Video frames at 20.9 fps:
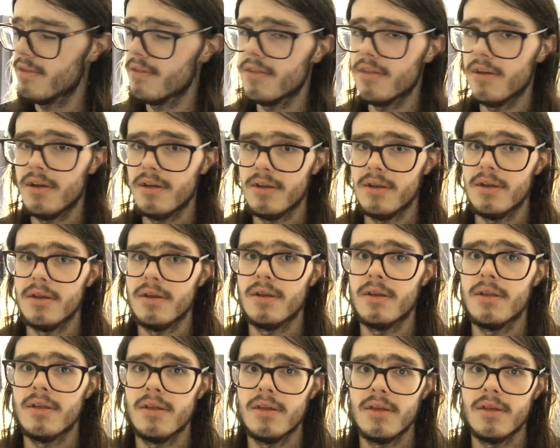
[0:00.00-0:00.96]
son
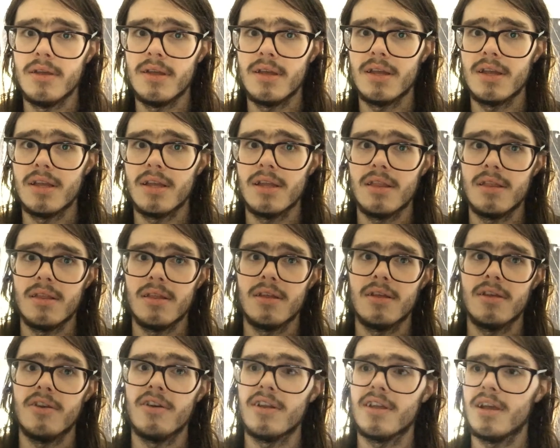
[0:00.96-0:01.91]

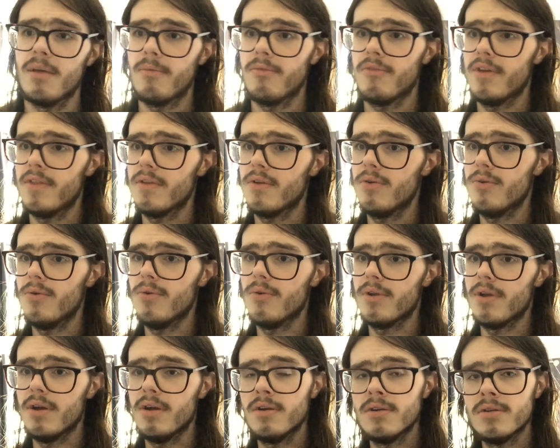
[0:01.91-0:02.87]
kind of comes around the
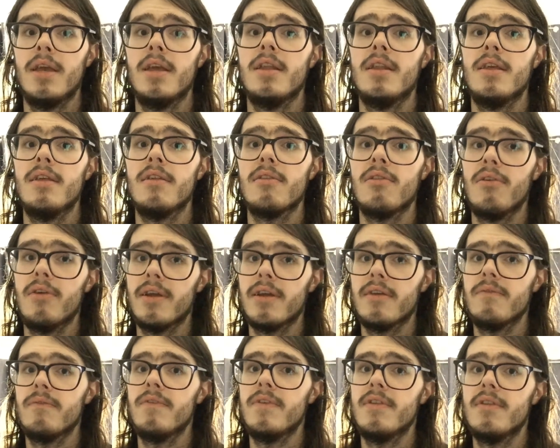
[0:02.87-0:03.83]
corner and he's like
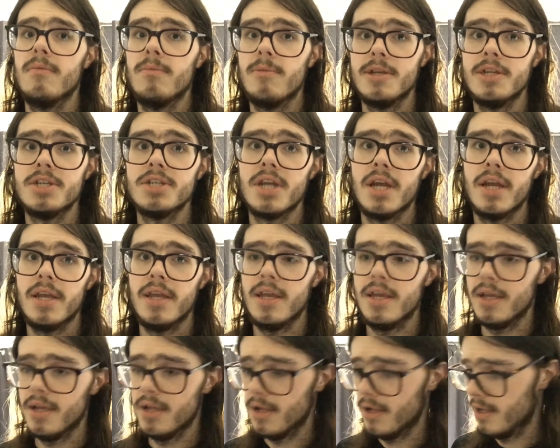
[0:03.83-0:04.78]
visibly
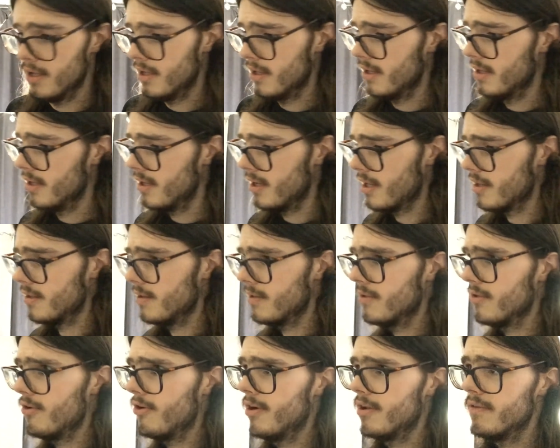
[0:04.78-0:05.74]
shaking at the
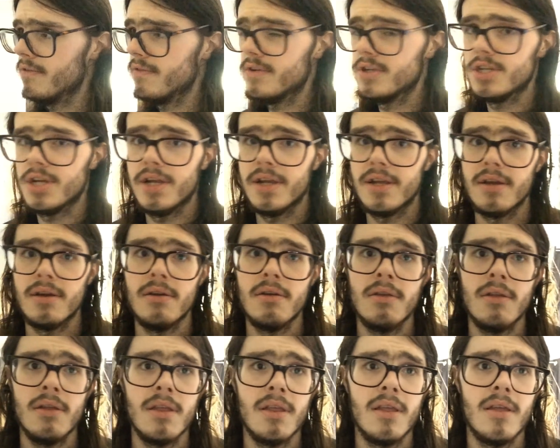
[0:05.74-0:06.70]
side of Shaker,
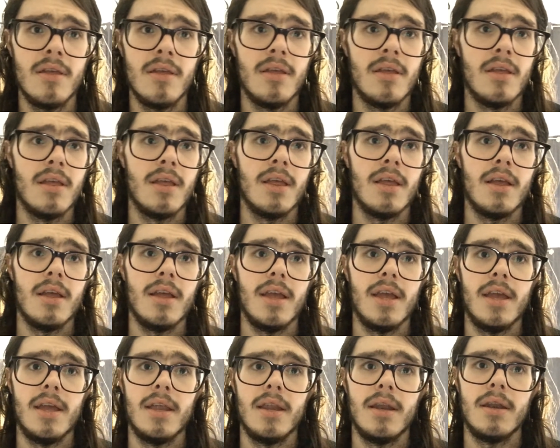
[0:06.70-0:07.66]

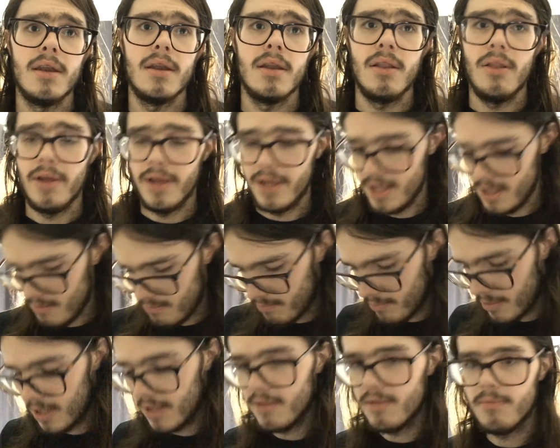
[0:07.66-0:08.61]
and like he
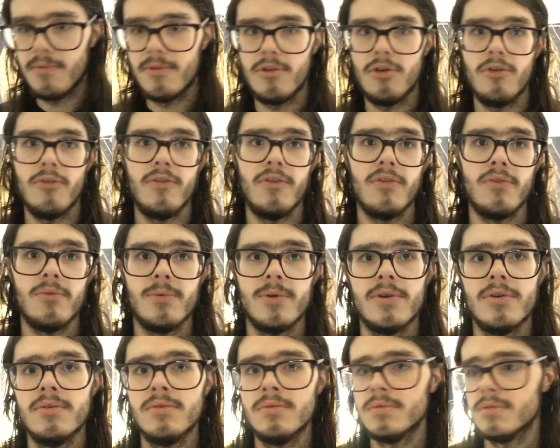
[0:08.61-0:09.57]
pees himself as
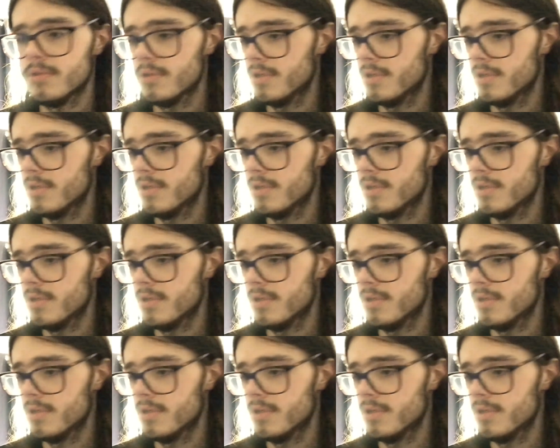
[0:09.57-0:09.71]
well.